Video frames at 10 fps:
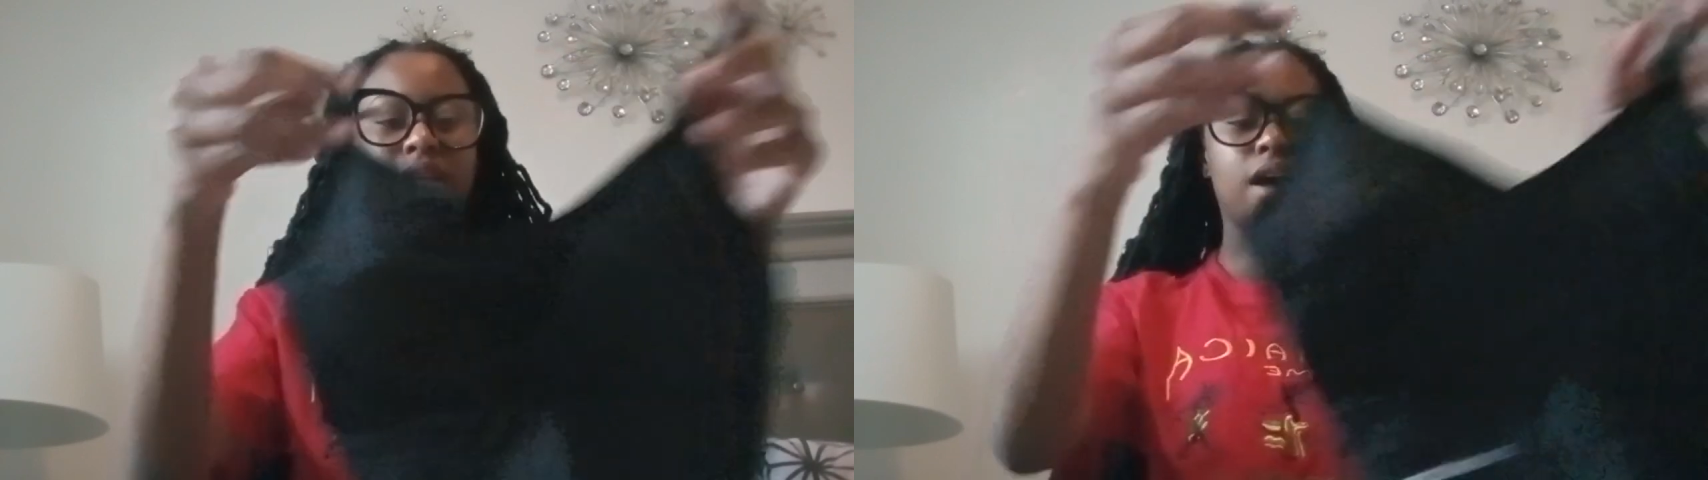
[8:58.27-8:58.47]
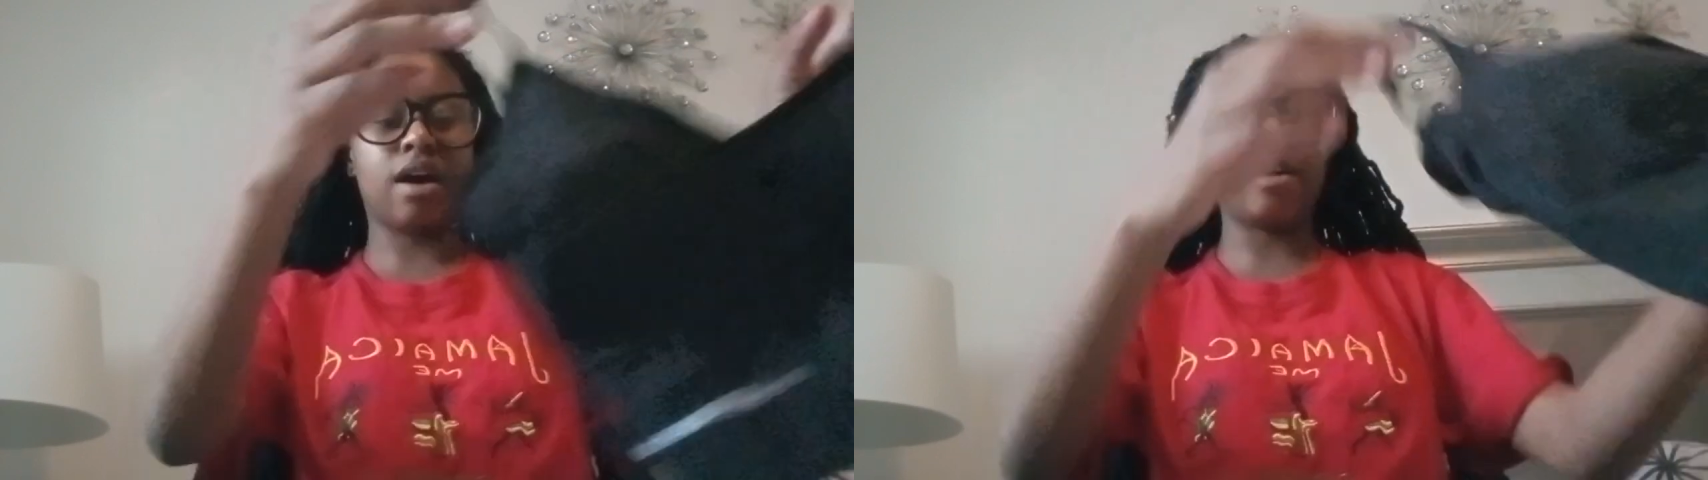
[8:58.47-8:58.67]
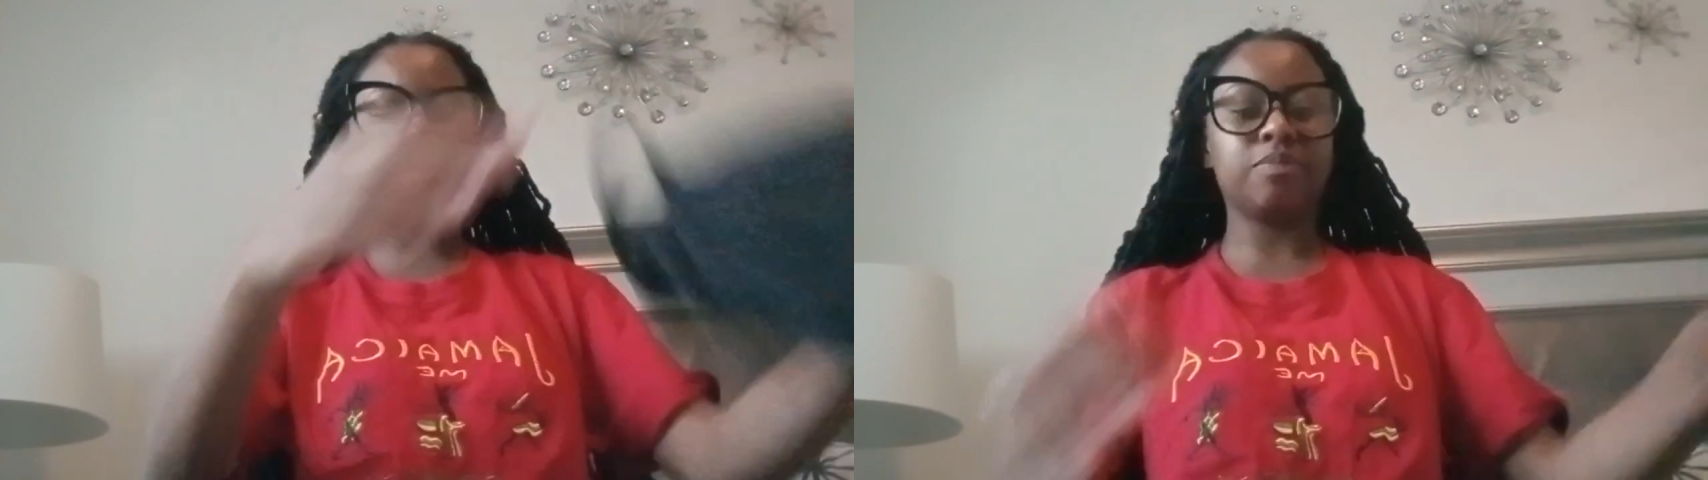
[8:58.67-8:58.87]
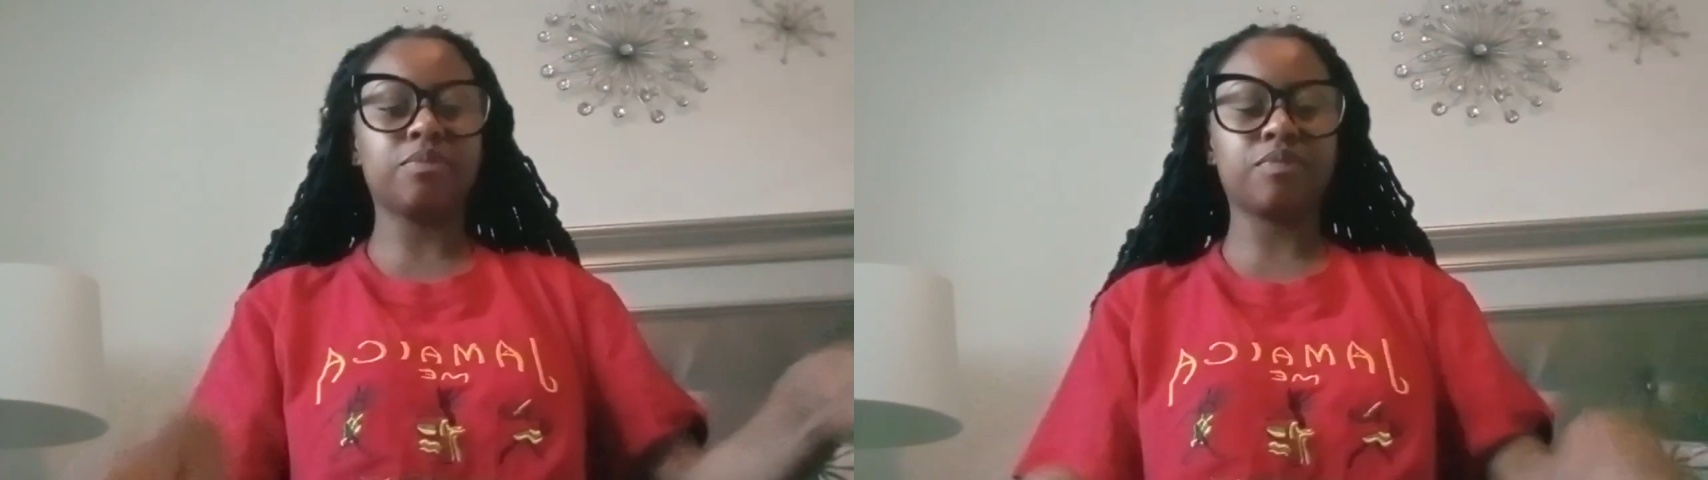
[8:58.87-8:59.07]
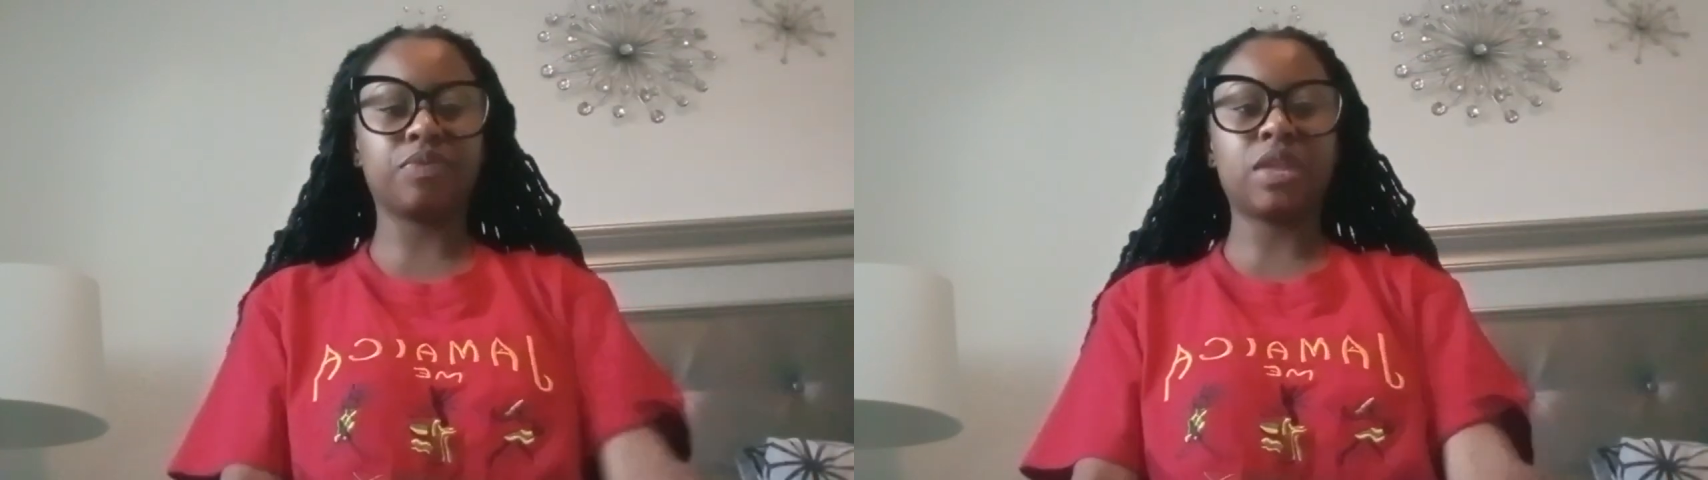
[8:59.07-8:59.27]
Um,
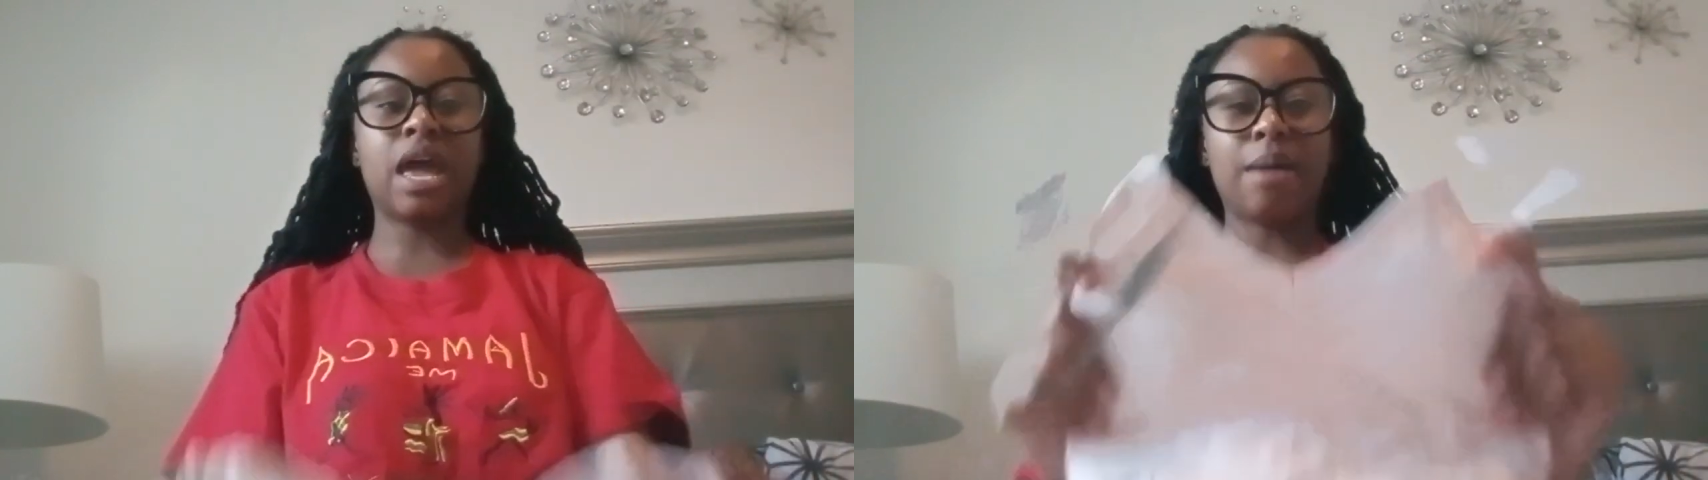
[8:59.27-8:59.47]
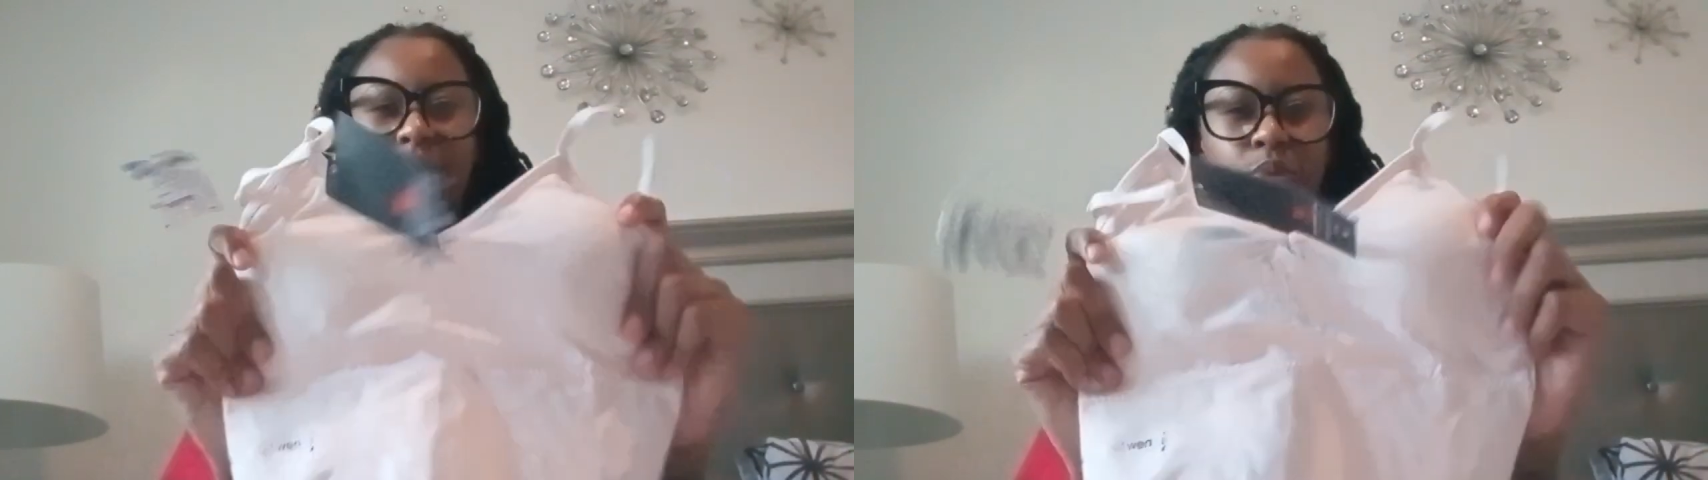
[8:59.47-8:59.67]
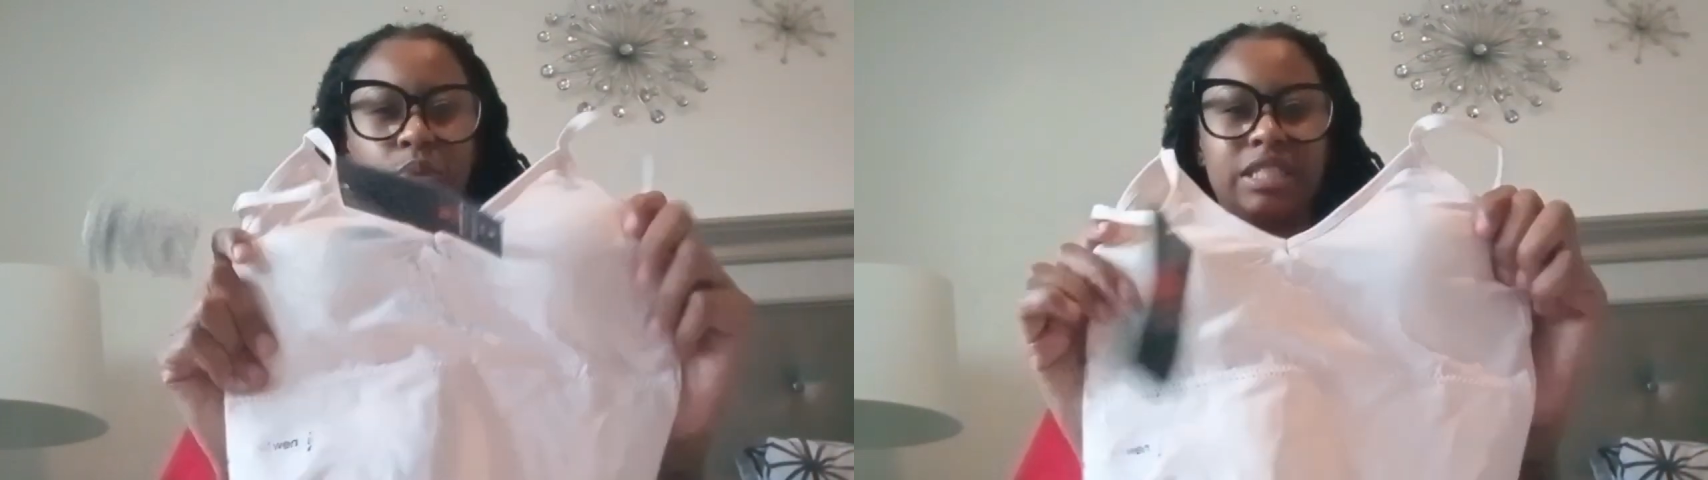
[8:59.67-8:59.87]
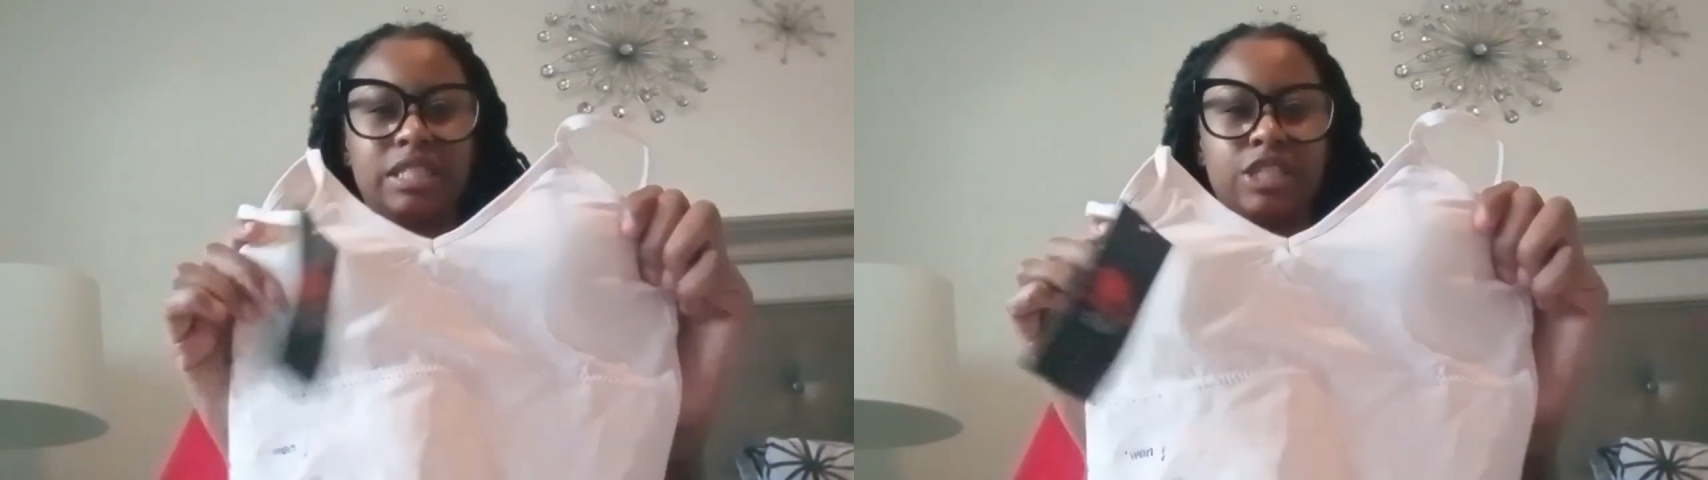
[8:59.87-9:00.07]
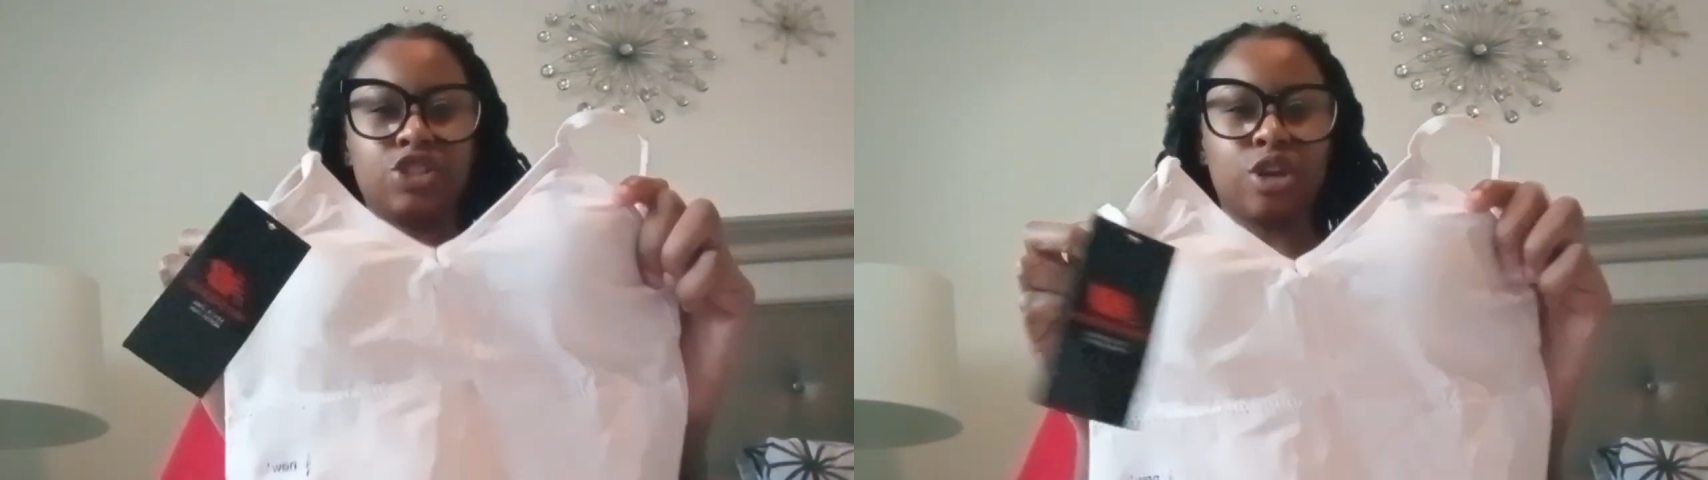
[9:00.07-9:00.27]
I'm gonna wear a
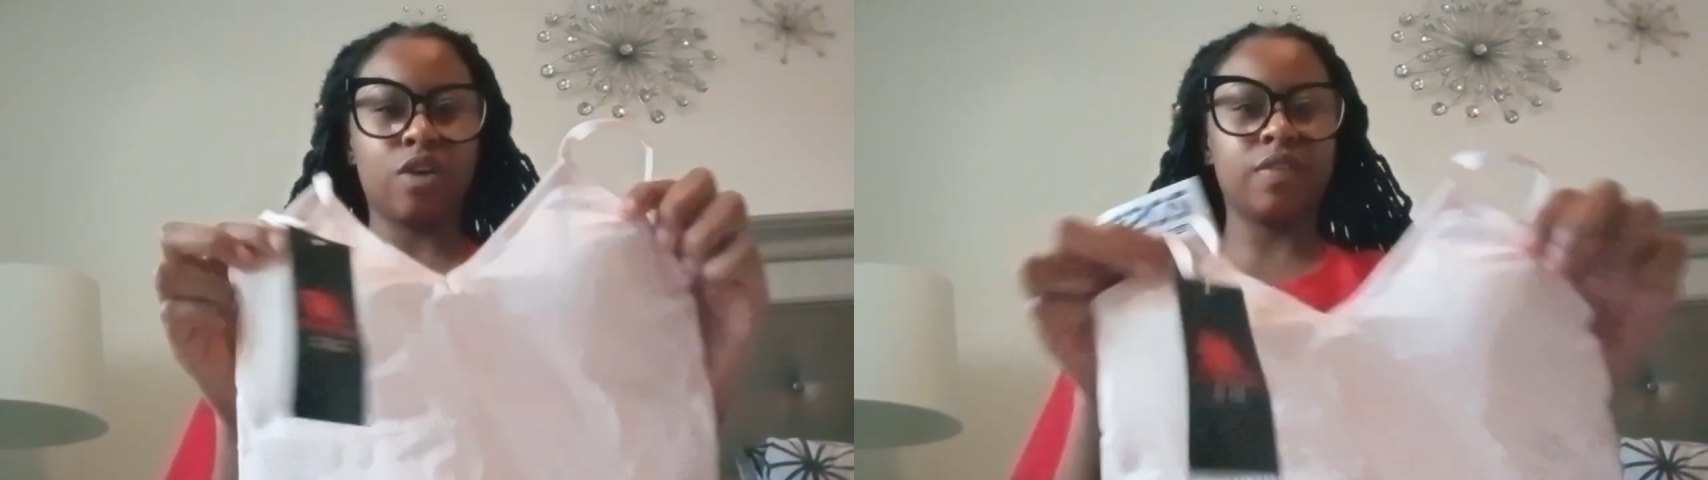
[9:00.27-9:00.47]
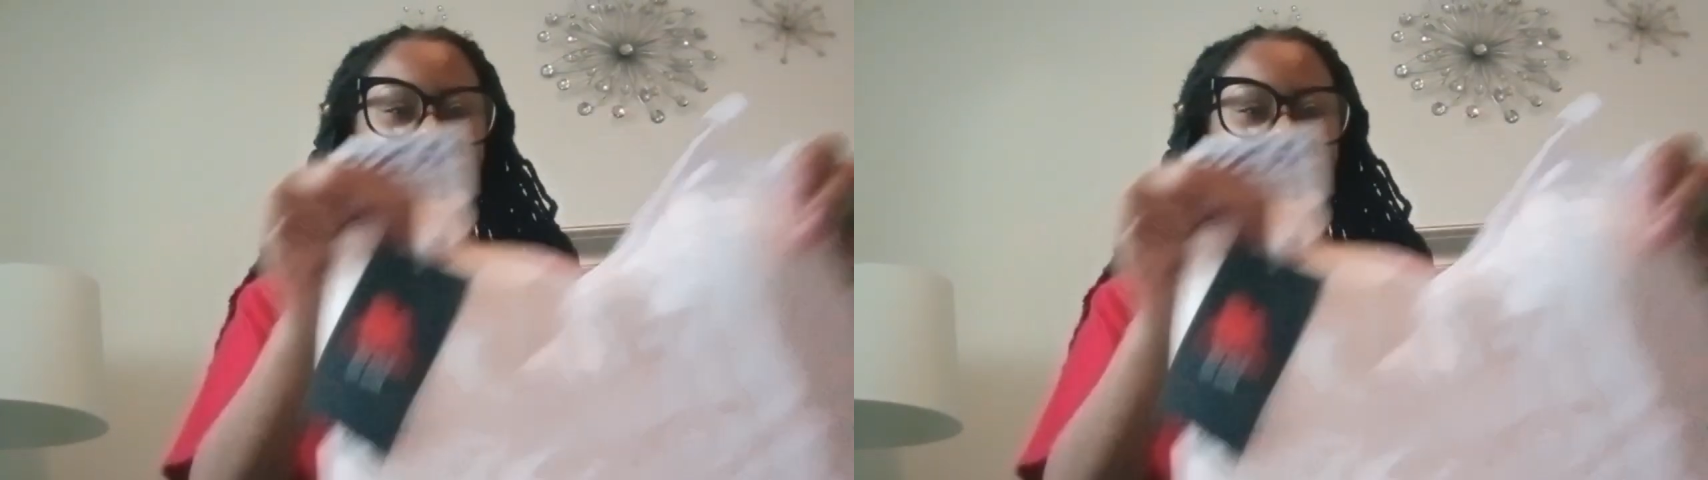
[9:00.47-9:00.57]
t-shirt over them,